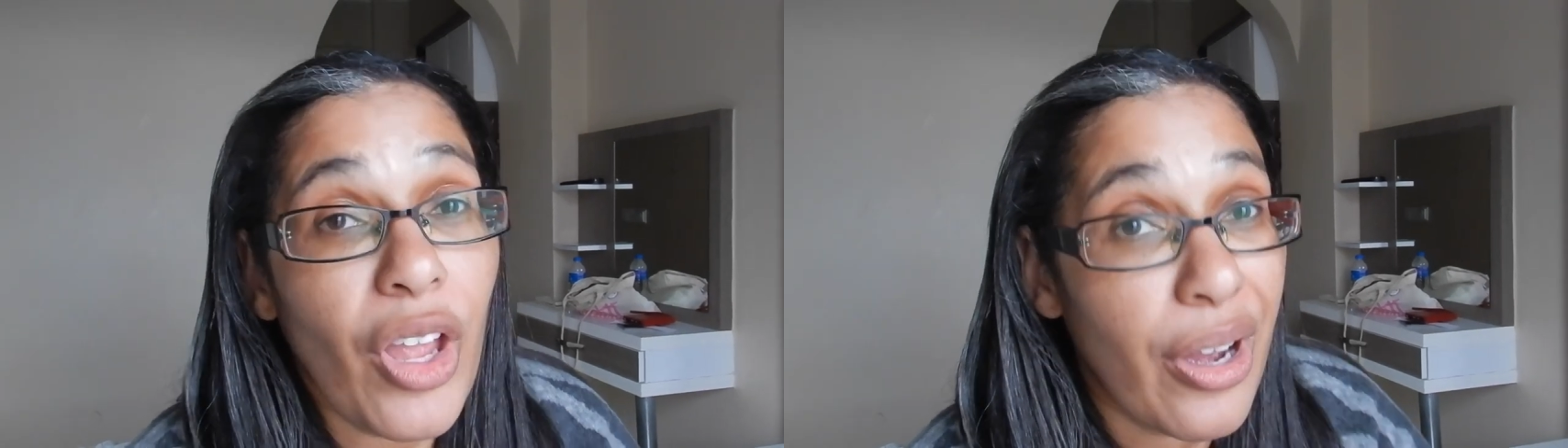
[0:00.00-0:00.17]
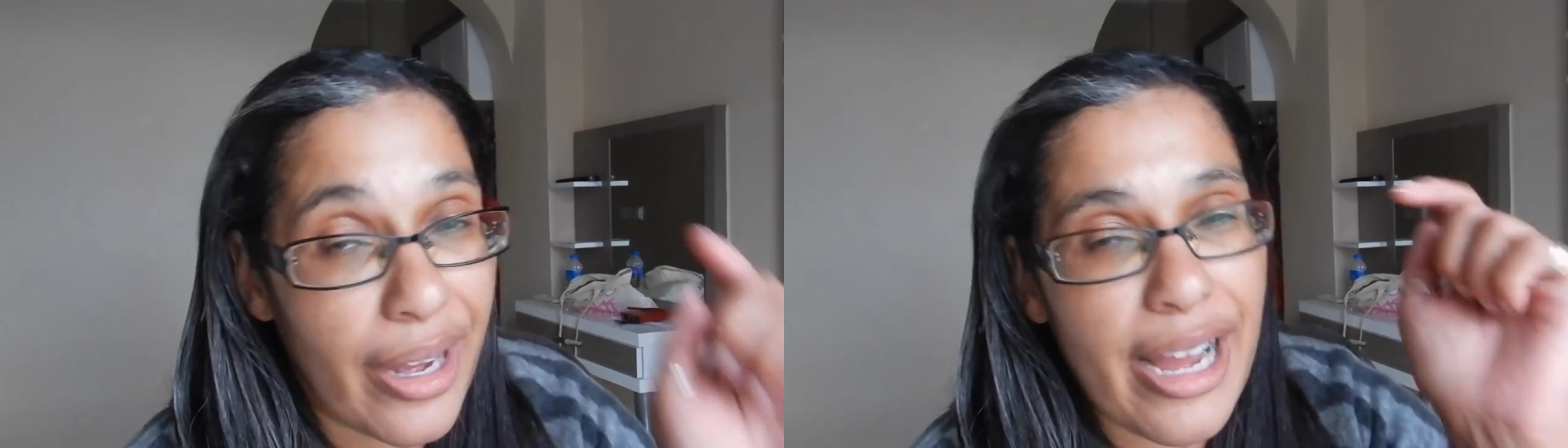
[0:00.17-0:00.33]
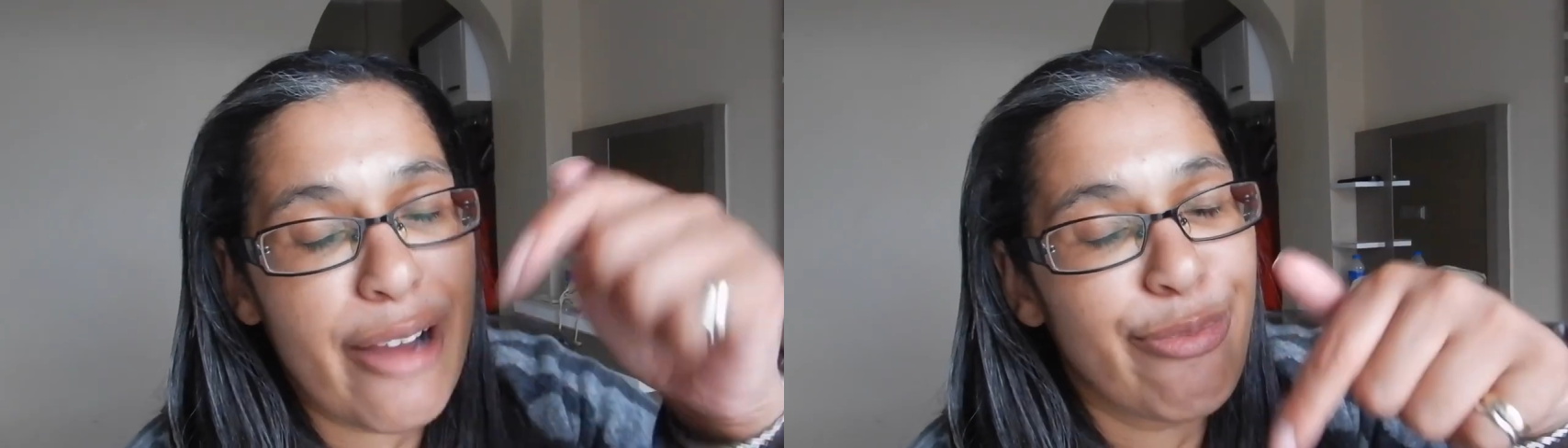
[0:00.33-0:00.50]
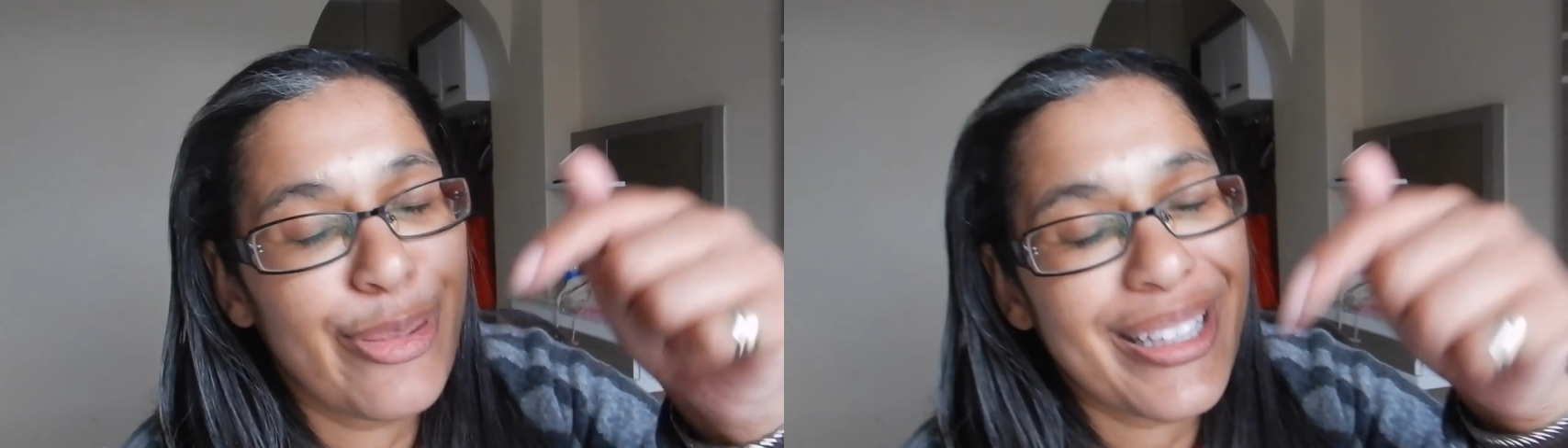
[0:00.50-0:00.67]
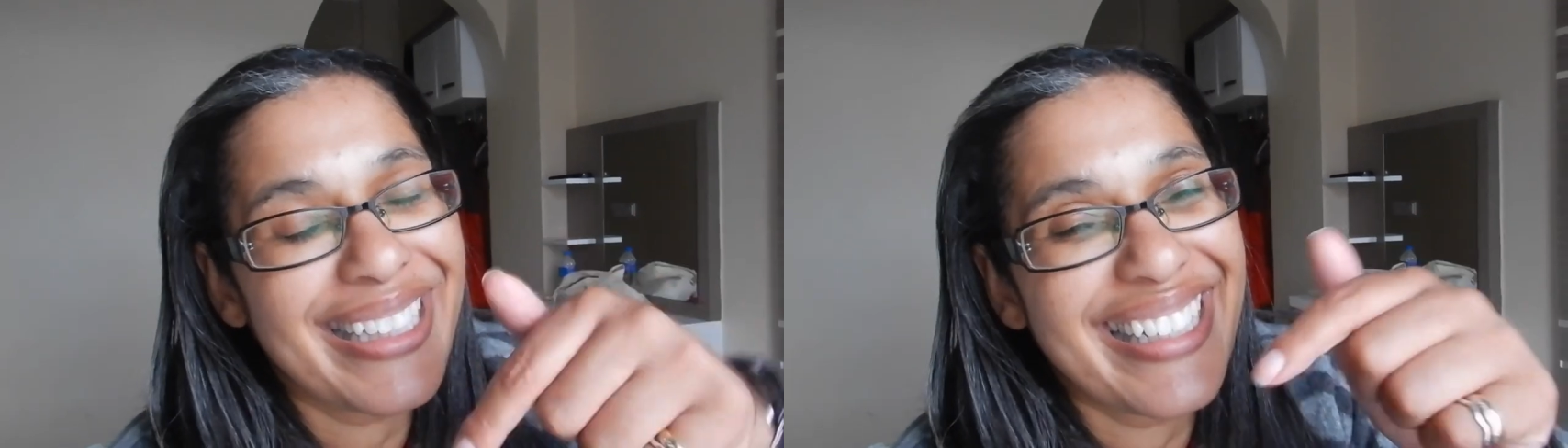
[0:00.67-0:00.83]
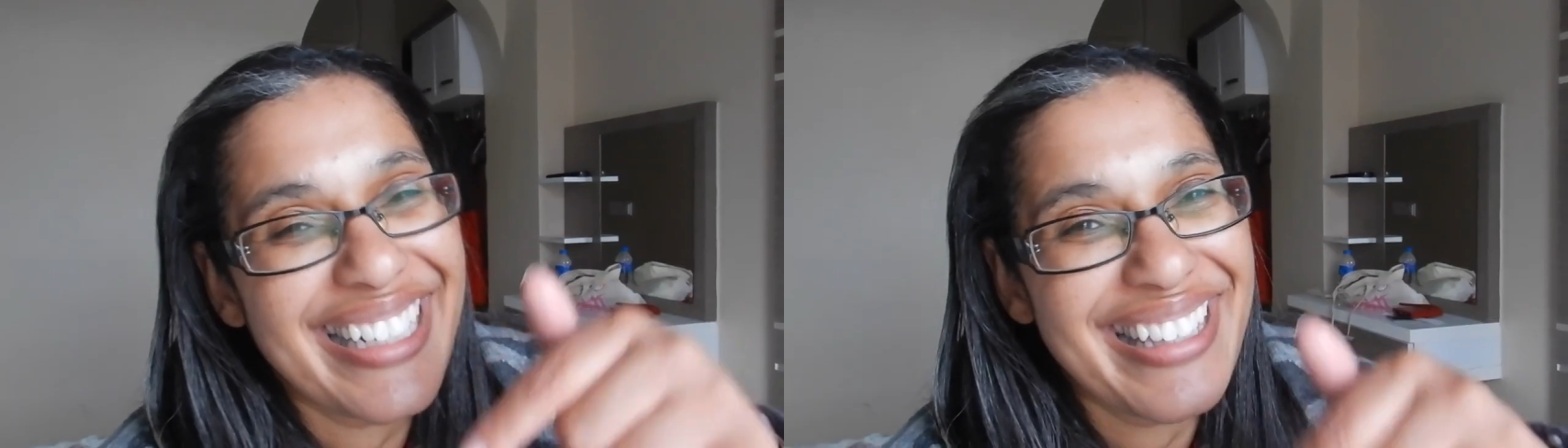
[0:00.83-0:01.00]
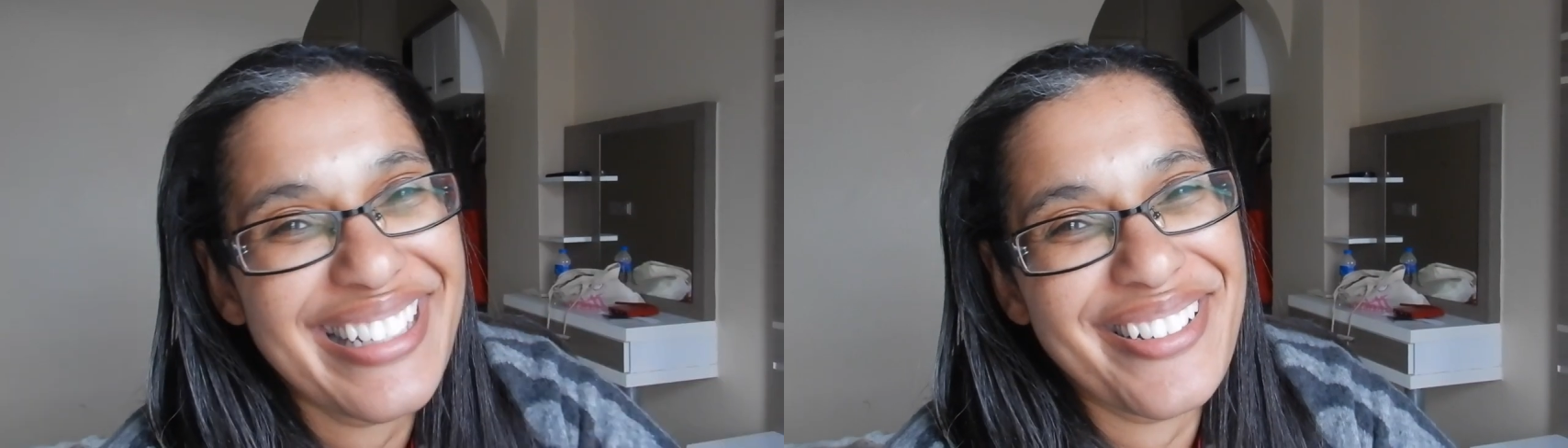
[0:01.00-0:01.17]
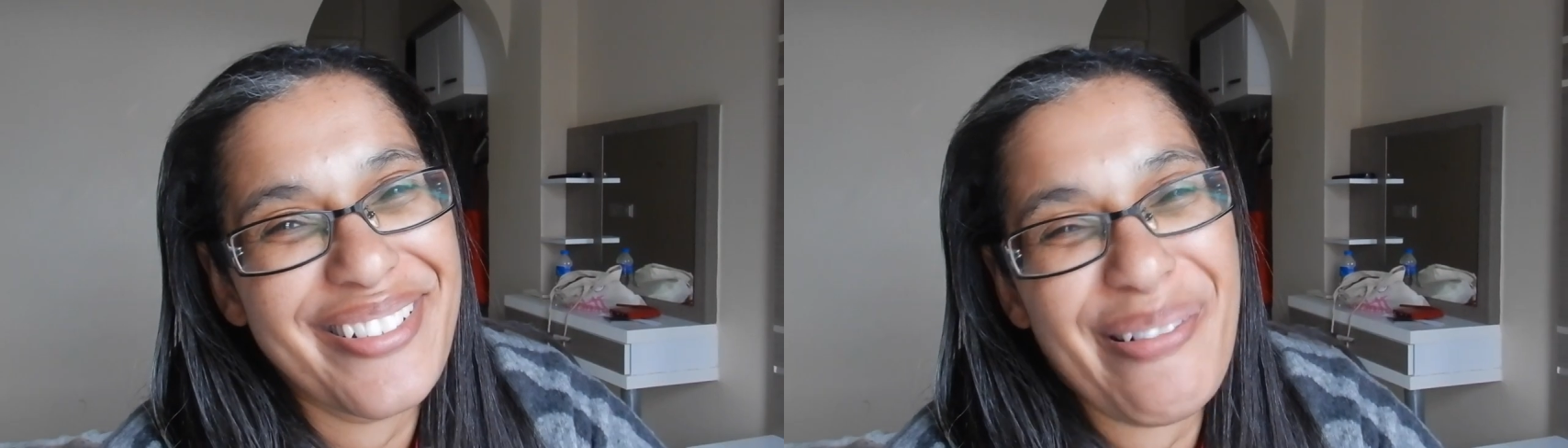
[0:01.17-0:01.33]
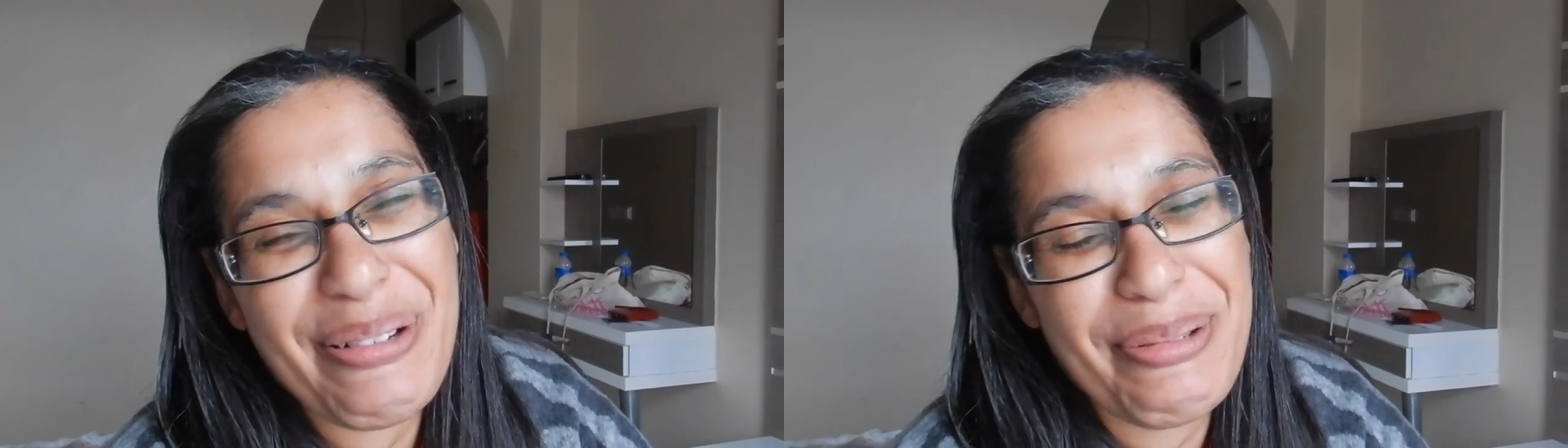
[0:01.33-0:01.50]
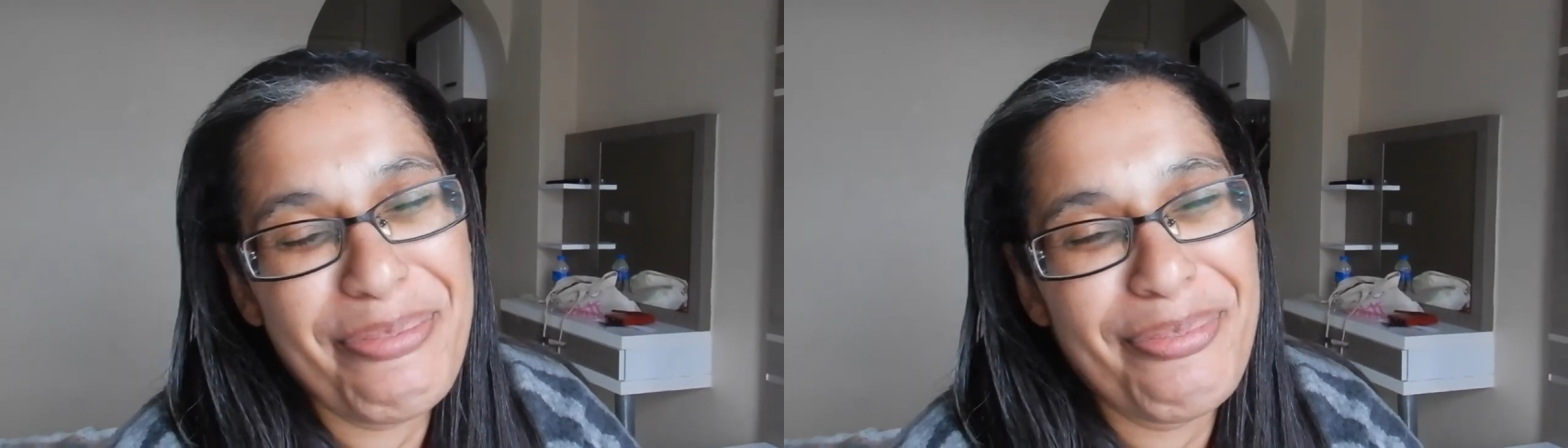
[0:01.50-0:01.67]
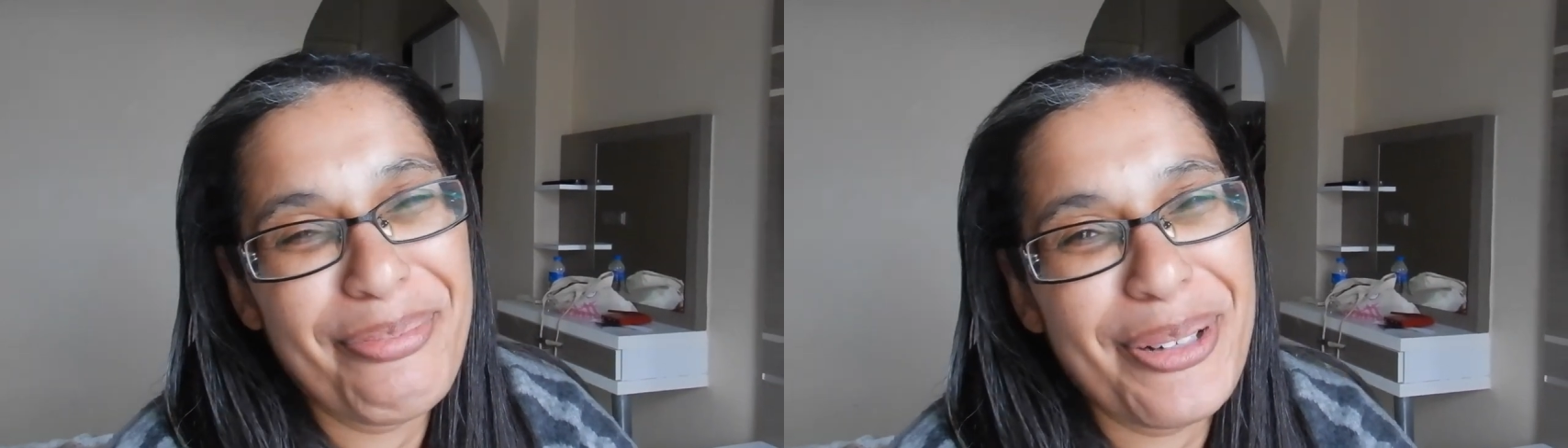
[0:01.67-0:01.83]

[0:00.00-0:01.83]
Oh, I put the link in the description